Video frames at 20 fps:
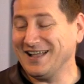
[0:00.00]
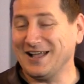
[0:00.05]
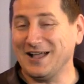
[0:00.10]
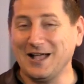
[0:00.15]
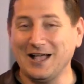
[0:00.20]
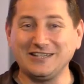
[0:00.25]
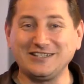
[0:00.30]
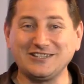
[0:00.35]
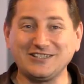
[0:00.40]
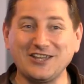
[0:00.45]

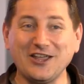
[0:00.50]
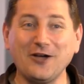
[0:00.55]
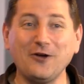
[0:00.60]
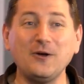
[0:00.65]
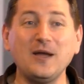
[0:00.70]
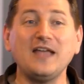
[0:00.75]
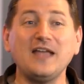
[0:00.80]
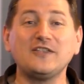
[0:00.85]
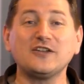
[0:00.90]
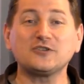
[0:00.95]
Uh,
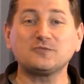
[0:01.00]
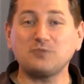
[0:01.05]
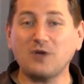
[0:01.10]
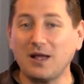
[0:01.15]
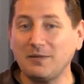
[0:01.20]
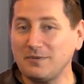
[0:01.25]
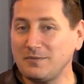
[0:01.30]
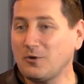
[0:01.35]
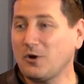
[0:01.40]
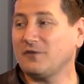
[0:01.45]
so there's
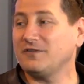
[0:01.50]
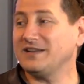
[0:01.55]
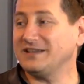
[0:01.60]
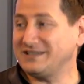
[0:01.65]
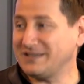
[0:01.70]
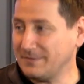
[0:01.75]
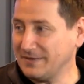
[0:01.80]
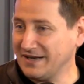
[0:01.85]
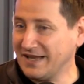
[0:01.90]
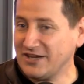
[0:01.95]
probably more of an
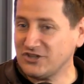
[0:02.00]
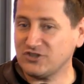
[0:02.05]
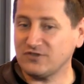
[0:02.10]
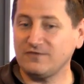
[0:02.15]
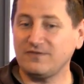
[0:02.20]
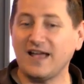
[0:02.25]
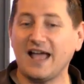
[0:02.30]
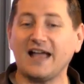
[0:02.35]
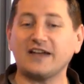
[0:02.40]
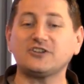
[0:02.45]

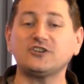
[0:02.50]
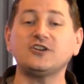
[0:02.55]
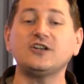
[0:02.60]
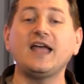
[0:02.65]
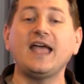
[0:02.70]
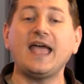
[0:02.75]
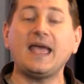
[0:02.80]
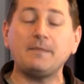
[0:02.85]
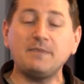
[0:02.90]
intimidation factor.